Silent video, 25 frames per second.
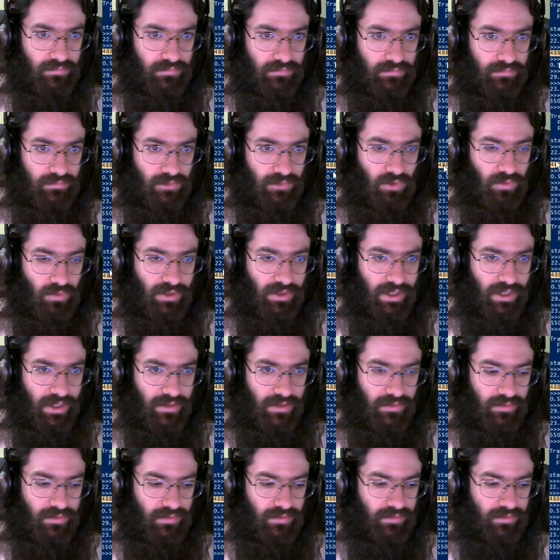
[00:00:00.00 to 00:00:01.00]
No, an
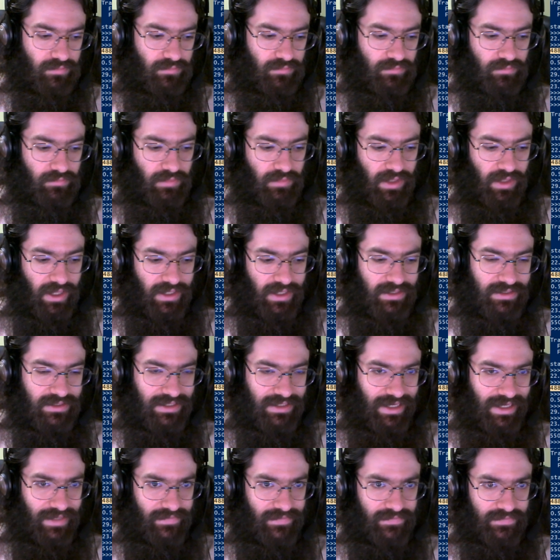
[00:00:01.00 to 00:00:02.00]
eighth.
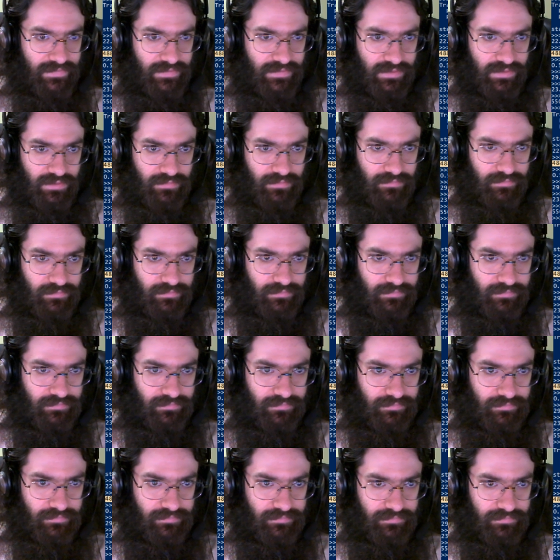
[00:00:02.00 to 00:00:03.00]
8/9.
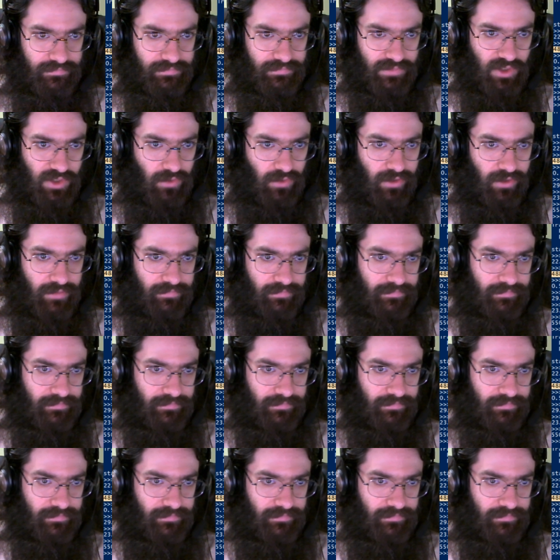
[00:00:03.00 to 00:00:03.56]
Sorry.